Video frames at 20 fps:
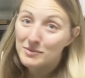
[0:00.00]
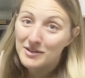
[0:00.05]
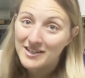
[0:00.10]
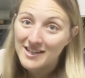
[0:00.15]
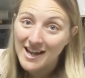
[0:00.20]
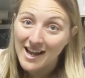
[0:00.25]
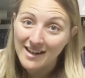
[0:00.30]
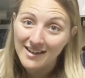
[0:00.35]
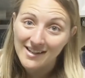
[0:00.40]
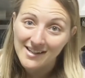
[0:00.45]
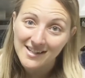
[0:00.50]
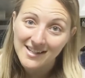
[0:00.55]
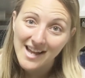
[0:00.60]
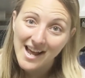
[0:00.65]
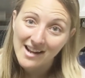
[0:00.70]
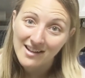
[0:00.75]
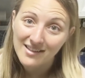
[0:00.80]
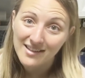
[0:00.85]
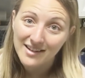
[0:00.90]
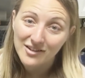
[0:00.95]
to be 10
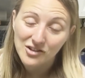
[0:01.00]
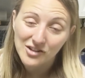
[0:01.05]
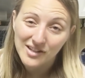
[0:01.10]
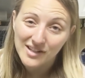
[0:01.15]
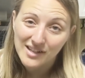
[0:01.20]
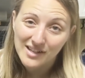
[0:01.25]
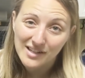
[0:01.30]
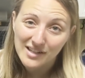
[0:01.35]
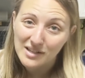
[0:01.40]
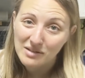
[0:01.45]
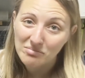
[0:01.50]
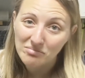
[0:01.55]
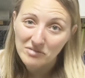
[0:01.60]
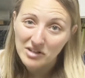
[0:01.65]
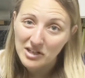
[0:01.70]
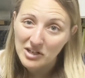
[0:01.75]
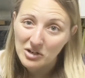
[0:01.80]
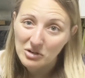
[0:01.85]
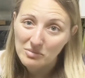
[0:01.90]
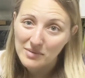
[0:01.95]
exactly, just because,
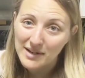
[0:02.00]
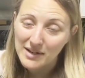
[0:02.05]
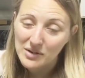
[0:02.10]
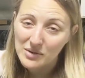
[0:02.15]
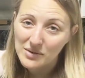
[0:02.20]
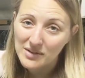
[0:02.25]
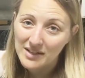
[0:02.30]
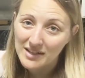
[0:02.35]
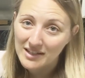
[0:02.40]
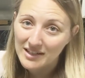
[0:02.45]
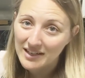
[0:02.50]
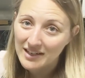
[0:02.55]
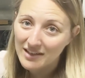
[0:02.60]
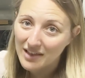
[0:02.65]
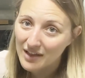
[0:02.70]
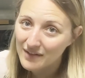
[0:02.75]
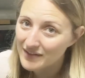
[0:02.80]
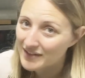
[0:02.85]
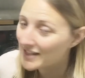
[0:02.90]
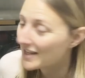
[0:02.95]
you know, my OCD
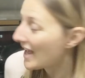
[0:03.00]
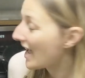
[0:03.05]
loves